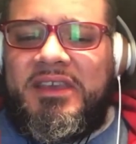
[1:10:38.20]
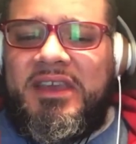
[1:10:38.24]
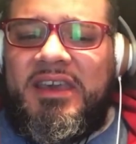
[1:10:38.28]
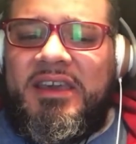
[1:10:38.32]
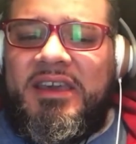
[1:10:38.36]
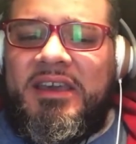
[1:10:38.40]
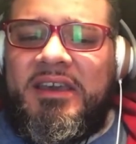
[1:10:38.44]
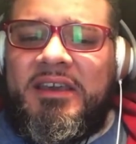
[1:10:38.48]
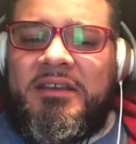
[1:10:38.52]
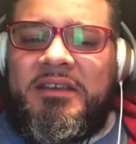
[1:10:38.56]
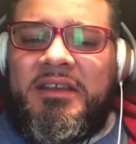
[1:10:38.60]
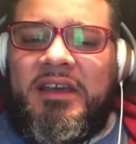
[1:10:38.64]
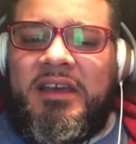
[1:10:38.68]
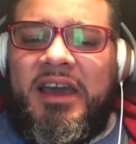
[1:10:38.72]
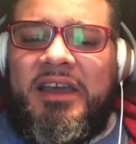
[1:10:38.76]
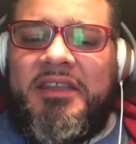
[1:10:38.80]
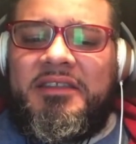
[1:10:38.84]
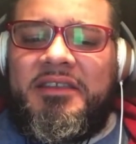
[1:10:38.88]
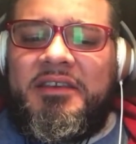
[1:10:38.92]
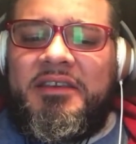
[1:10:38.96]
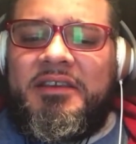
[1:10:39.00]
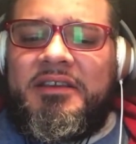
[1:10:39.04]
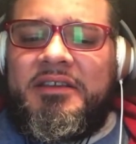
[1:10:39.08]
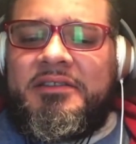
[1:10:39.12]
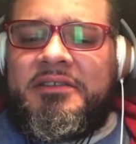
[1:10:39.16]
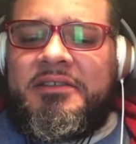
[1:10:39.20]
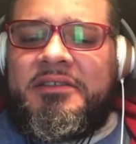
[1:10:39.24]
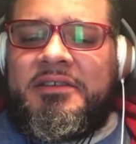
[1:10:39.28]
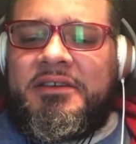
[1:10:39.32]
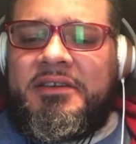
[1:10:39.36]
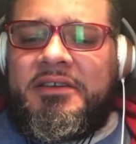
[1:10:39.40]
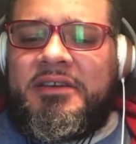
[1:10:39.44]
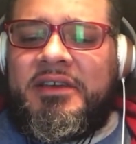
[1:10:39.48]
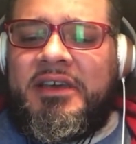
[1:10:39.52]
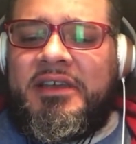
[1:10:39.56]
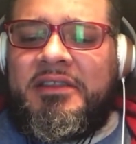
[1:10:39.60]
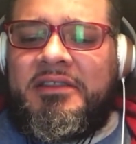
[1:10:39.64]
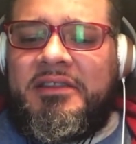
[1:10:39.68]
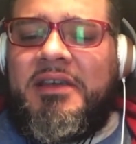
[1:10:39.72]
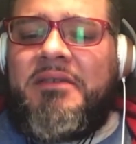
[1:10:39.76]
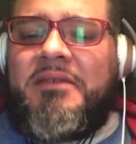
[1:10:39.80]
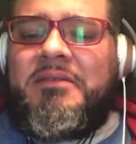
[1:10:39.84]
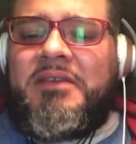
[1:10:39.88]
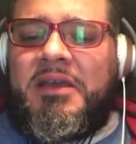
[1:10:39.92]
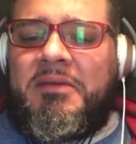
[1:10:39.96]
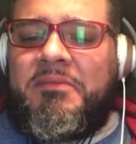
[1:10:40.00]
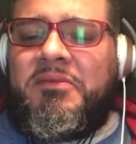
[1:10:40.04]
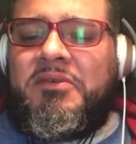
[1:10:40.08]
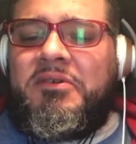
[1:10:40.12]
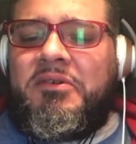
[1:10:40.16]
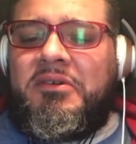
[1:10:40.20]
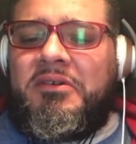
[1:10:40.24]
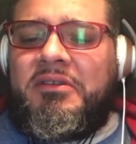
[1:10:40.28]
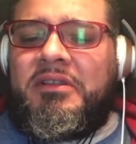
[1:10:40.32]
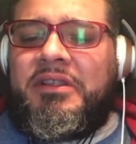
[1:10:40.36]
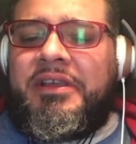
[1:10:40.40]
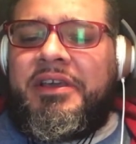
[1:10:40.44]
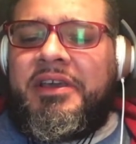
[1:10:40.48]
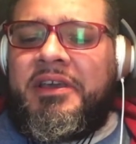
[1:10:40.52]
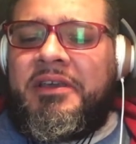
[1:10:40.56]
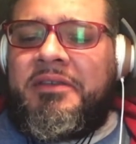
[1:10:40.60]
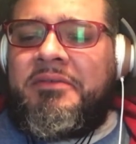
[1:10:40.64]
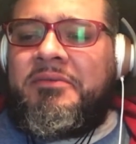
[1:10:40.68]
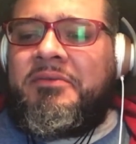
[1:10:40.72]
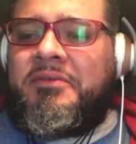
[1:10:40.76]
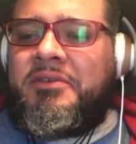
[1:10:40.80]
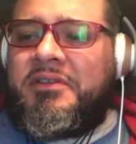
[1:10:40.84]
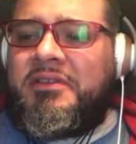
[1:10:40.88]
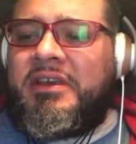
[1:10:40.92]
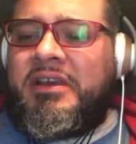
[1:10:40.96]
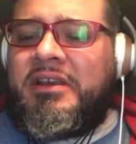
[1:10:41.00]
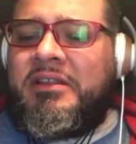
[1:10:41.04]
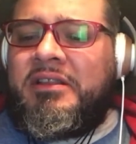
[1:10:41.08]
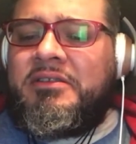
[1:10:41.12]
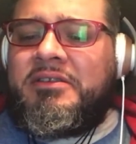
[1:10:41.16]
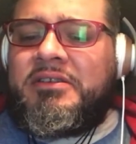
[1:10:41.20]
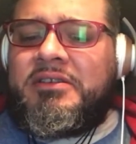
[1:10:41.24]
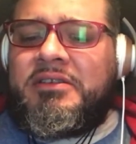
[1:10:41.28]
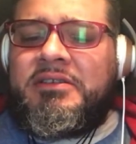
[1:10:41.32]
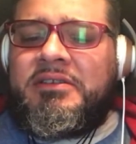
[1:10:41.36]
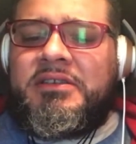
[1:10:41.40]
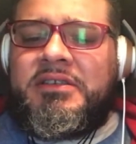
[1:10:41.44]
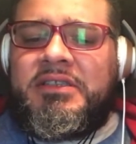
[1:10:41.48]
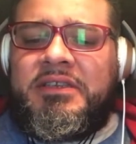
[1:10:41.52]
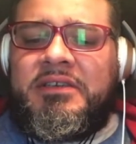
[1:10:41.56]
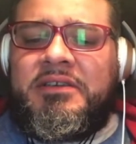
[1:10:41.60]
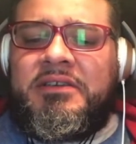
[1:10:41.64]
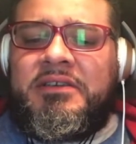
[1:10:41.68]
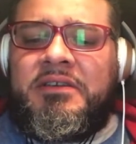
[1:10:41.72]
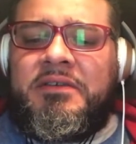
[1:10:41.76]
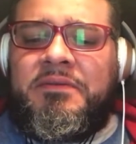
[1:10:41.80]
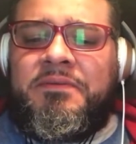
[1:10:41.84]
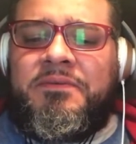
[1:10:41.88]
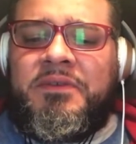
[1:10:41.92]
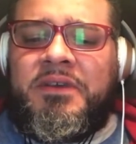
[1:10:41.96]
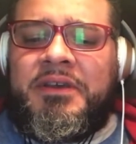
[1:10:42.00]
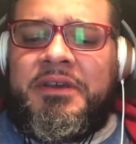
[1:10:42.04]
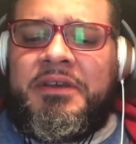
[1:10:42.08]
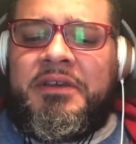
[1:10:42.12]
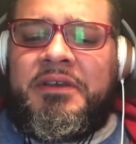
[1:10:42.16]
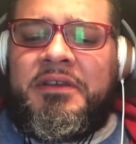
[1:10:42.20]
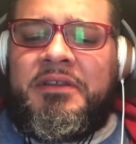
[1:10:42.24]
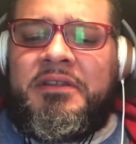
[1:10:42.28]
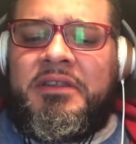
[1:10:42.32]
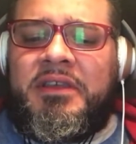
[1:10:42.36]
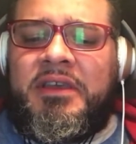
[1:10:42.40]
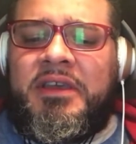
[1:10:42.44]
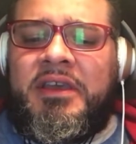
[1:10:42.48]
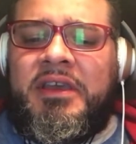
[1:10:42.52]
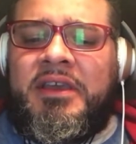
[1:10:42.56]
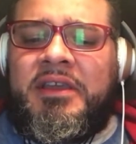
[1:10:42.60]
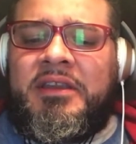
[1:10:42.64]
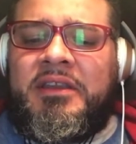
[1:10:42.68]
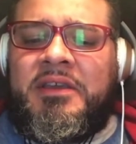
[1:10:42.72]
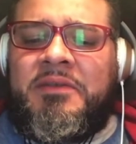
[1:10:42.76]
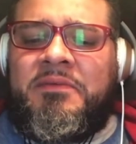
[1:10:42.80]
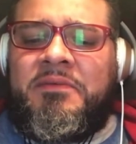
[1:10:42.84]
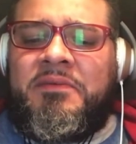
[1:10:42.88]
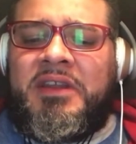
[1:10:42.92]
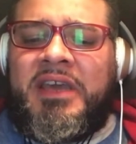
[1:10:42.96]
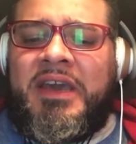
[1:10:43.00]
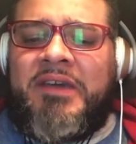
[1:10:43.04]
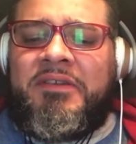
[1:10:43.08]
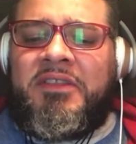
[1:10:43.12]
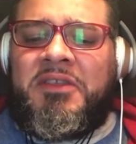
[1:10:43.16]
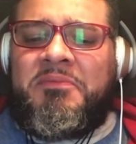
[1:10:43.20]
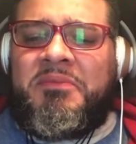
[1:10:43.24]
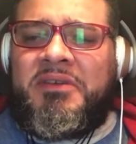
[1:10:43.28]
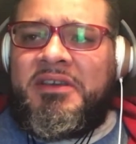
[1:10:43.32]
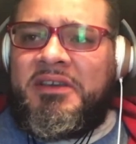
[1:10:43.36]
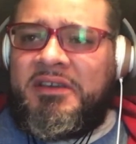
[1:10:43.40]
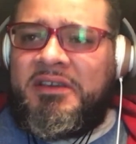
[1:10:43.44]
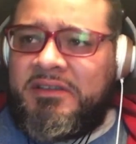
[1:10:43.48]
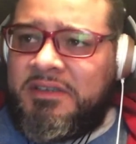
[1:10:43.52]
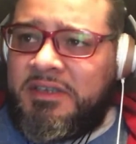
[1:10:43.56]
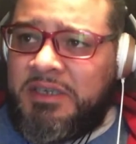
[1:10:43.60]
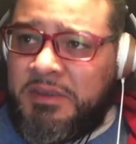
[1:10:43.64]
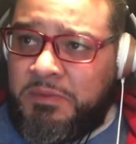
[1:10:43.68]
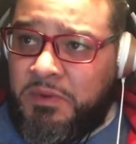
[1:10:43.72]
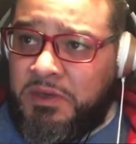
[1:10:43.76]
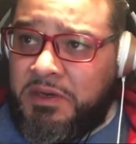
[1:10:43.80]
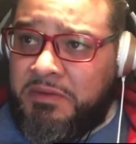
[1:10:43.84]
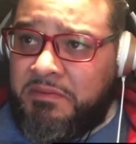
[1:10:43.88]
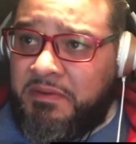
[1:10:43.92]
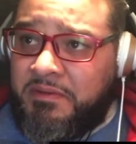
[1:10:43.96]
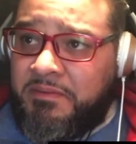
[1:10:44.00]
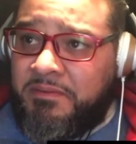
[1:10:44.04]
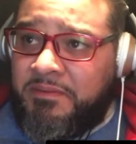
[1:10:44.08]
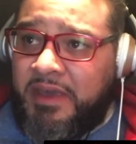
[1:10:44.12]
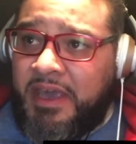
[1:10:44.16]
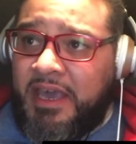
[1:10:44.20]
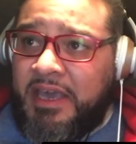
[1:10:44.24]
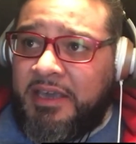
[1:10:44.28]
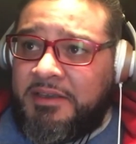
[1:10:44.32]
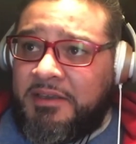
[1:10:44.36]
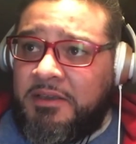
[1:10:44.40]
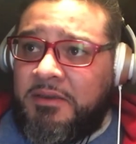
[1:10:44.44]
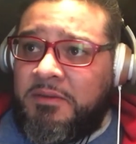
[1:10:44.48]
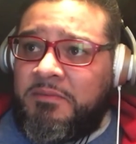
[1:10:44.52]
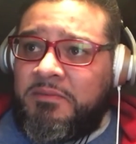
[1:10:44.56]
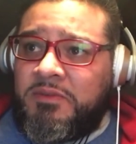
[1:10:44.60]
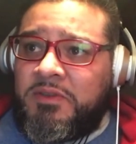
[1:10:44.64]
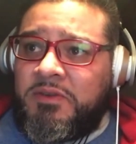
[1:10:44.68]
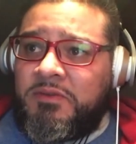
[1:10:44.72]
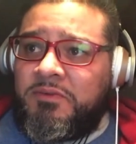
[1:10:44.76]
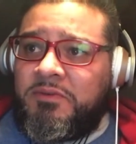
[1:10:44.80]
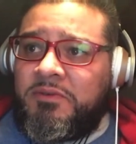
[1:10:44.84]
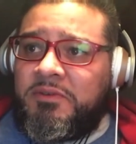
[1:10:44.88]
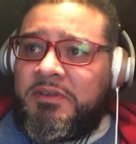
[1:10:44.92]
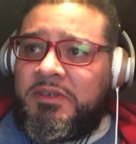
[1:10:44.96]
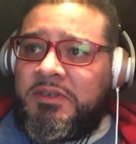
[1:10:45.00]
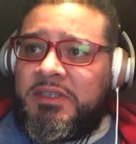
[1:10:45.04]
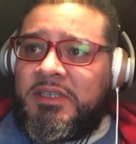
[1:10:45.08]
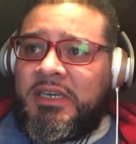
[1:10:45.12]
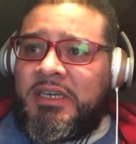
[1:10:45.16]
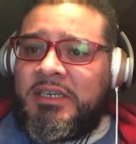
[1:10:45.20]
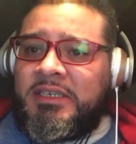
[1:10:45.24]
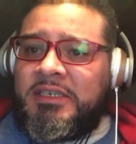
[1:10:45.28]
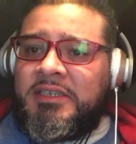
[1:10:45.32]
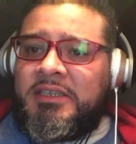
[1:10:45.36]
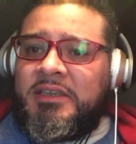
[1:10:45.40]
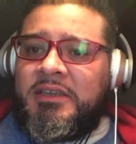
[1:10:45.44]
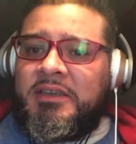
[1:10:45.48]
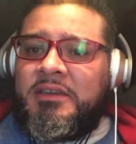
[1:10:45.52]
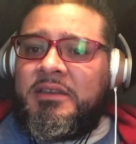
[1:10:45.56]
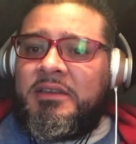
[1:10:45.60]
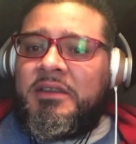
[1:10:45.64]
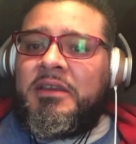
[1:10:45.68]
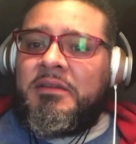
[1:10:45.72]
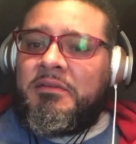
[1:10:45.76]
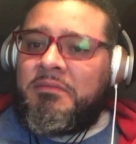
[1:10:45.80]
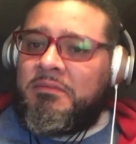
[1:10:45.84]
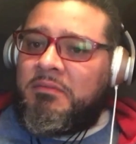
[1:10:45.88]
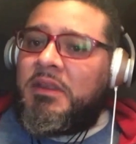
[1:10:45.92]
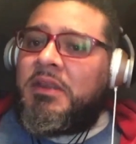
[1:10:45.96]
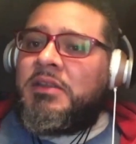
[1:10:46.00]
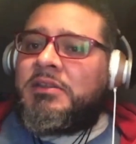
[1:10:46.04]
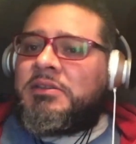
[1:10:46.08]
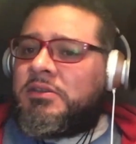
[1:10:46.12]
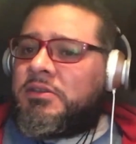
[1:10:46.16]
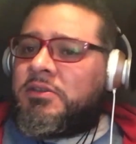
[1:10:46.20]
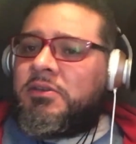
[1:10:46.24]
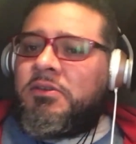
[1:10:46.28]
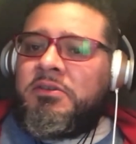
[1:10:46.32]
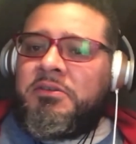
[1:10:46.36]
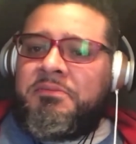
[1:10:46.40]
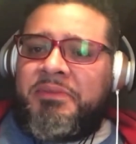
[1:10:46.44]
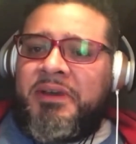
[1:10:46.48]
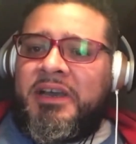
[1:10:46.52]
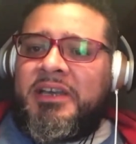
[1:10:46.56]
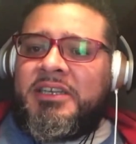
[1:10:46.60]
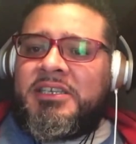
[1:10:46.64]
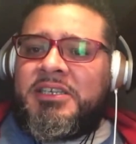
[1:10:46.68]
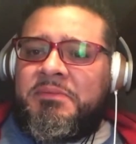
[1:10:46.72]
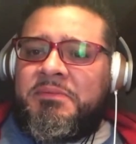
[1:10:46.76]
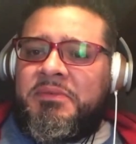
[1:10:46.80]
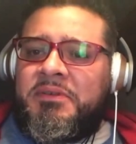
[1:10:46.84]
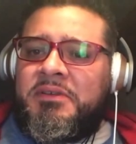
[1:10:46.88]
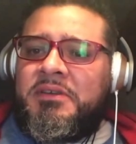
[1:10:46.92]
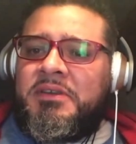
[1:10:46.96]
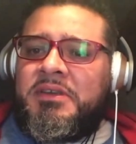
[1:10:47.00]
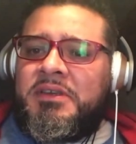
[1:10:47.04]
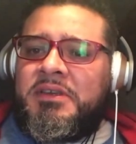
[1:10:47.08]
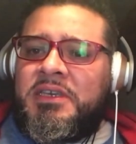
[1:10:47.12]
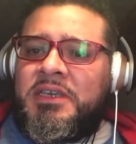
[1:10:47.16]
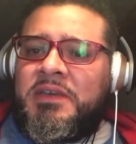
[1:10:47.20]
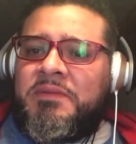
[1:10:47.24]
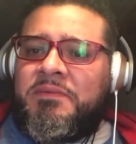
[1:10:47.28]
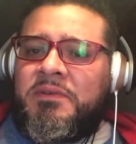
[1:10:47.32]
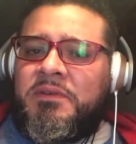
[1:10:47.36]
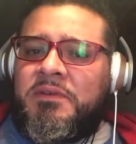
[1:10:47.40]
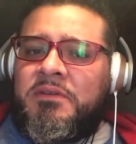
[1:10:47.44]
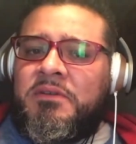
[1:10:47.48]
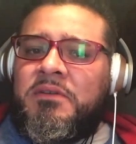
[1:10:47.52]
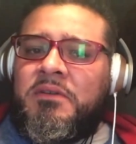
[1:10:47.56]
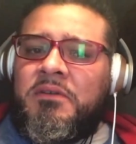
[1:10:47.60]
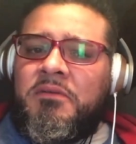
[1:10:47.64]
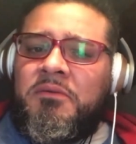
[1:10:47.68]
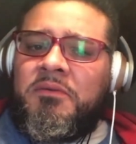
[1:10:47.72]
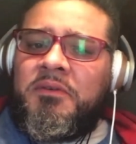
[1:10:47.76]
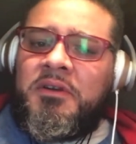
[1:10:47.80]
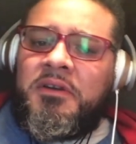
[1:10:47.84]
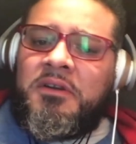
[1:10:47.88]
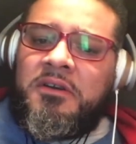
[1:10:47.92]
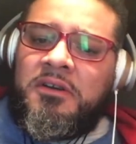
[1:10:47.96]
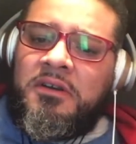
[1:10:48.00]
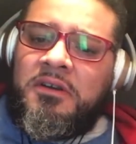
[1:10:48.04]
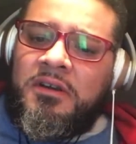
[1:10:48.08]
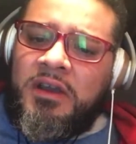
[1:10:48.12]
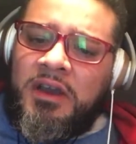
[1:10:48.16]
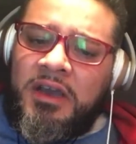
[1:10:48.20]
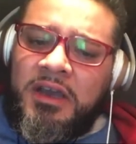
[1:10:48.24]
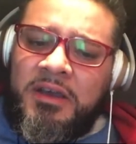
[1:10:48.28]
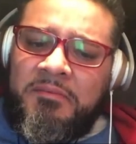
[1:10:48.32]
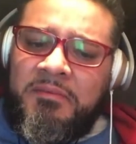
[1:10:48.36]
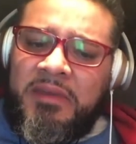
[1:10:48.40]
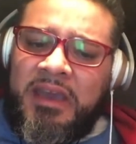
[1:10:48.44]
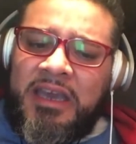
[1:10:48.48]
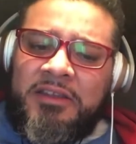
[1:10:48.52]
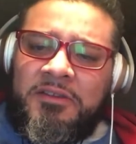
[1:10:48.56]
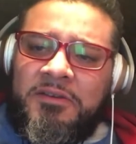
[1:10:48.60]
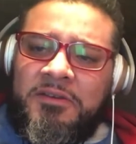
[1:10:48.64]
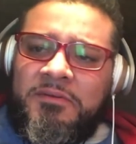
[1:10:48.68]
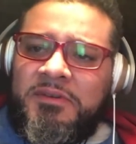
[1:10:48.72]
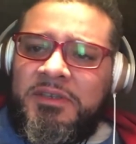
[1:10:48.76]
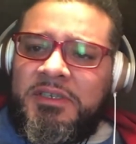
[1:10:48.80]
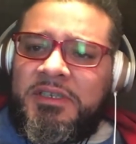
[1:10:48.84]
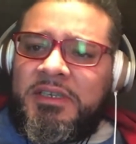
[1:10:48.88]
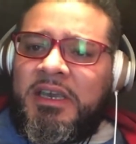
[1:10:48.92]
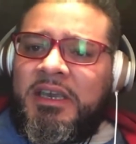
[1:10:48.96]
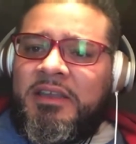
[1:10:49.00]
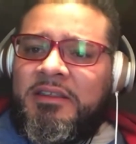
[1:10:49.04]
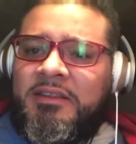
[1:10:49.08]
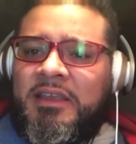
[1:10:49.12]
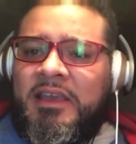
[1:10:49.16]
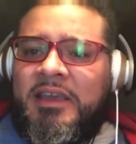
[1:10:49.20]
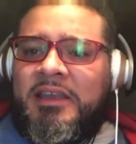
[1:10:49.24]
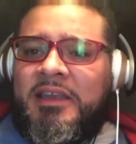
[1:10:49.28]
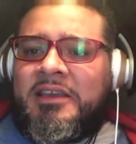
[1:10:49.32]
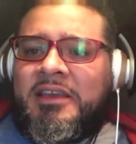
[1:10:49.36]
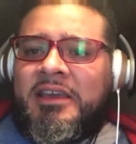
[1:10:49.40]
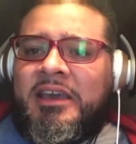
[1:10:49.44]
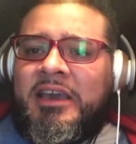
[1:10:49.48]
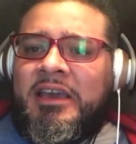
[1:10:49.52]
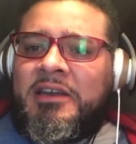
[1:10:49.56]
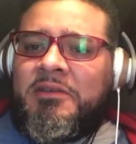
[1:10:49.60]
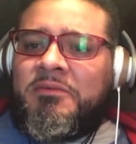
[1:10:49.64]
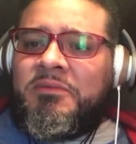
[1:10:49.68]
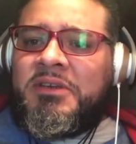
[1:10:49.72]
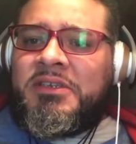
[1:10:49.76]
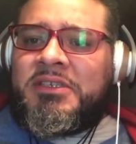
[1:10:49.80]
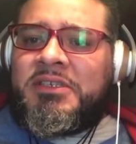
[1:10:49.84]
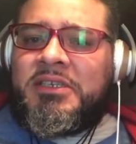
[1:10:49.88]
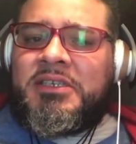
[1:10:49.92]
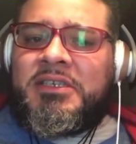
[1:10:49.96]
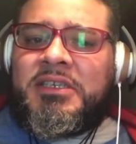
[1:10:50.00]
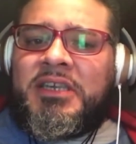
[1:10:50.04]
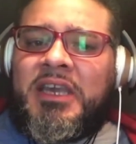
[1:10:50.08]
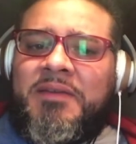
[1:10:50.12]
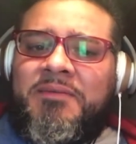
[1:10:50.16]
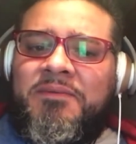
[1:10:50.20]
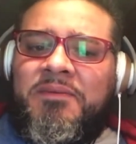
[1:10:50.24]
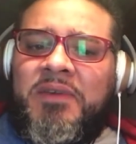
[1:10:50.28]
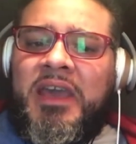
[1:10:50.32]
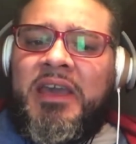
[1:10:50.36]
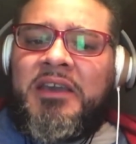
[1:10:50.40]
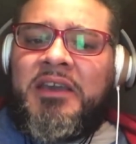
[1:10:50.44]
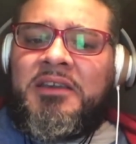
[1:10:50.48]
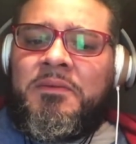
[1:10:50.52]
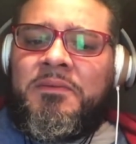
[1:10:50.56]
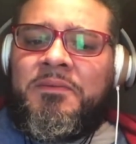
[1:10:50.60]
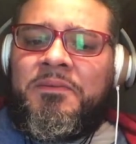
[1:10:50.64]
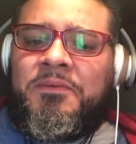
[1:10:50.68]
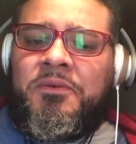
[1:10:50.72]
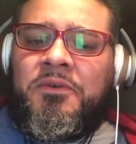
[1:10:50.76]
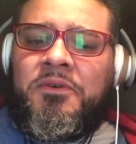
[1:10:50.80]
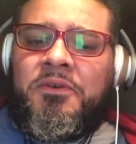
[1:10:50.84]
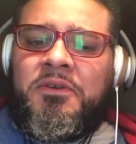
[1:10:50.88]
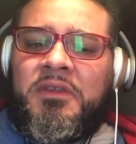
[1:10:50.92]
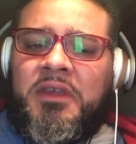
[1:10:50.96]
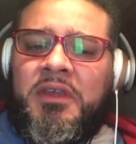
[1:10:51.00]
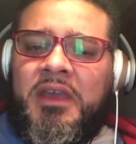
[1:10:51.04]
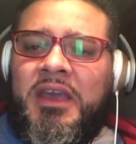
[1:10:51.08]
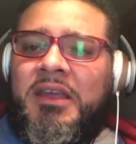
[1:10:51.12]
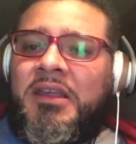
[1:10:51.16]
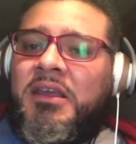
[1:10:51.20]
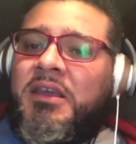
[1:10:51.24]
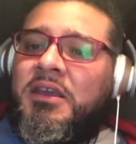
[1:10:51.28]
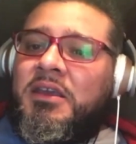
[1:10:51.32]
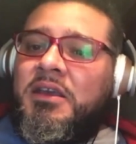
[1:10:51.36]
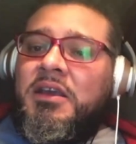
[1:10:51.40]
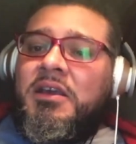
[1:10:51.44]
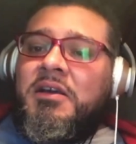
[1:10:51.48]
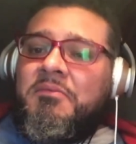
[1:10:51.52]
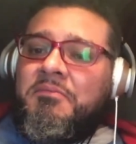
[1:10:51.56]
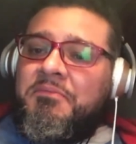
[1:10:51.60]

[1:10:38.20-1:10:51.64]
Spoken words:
Yeah, I think it's. I'm more aligned with Alex and Steve that it would have to be in somewhat of a vacuum to really test it, and it's a total possibility given where Matthew was at that it kind of was a slight vacuum for that.